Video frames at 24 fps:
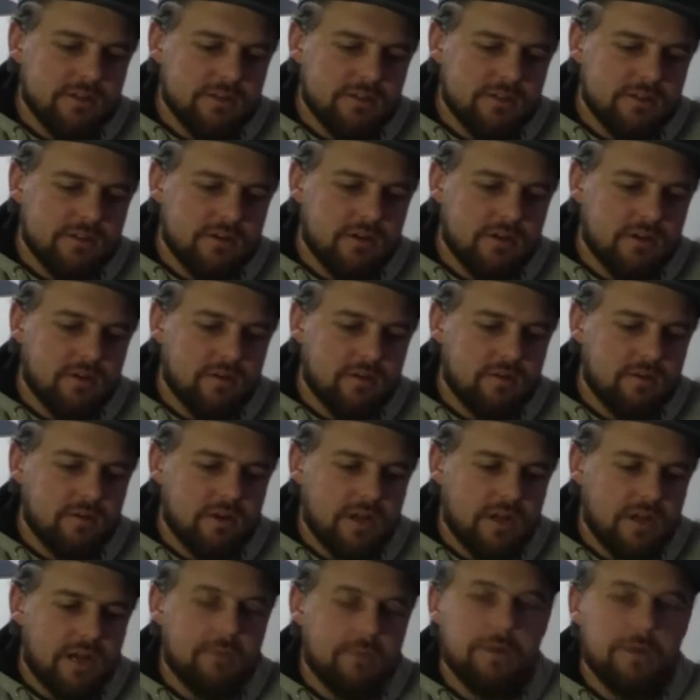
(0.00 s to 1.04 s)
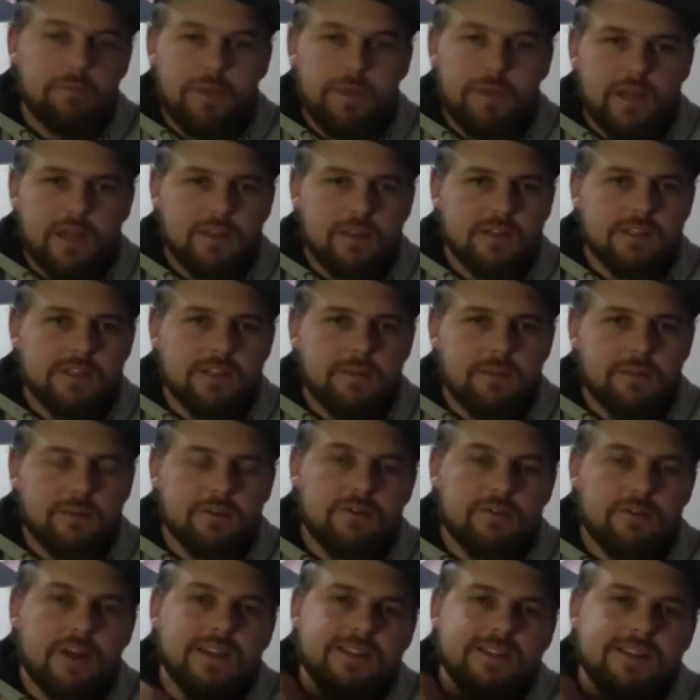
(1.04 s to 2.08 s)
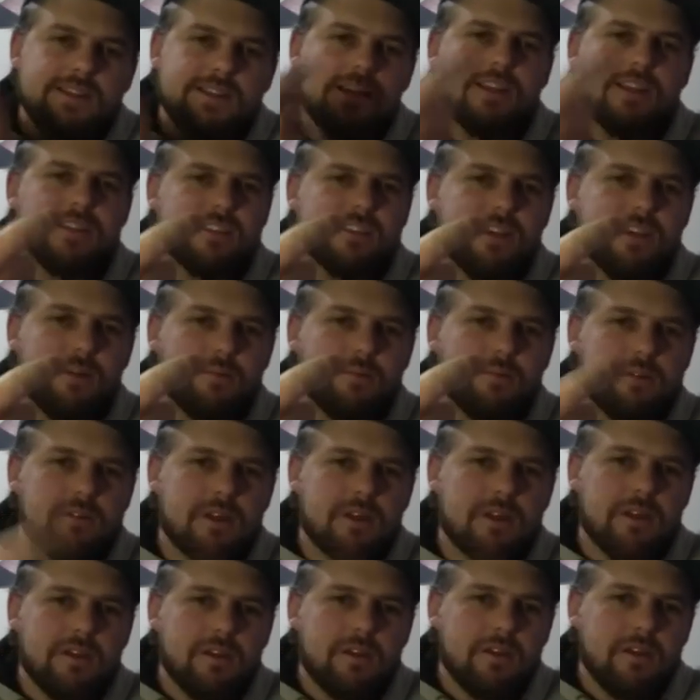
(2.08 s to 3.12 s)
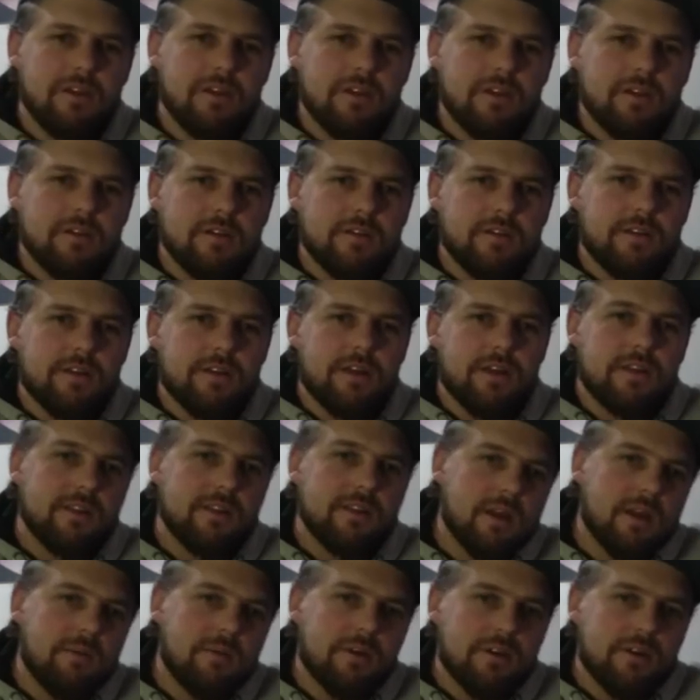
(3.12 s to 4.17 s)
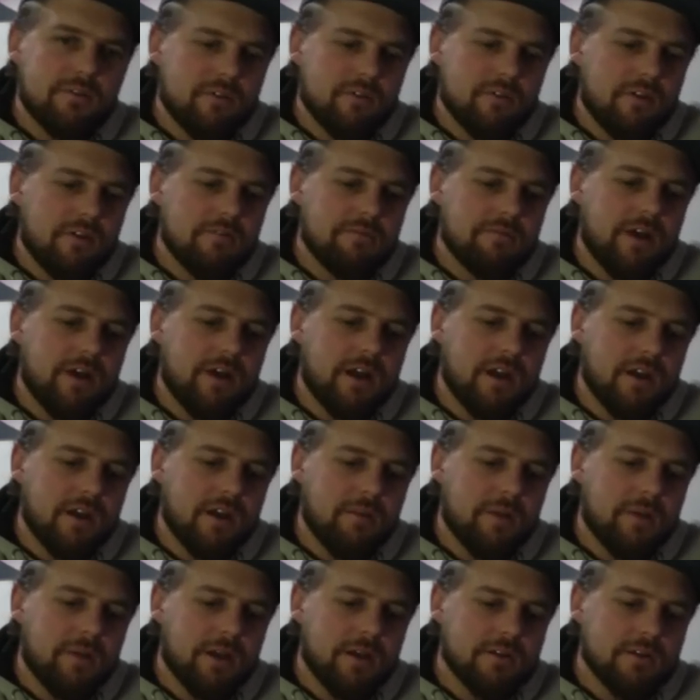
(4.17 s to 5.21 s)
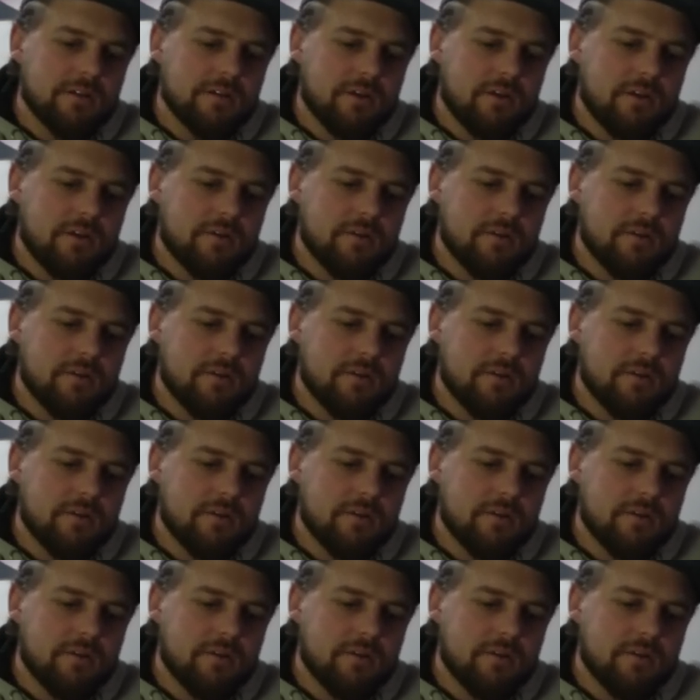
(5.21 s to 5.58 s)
So I'm going to play this, and I'm going to try to sing something, and then I'm going to try and find it on my guitar.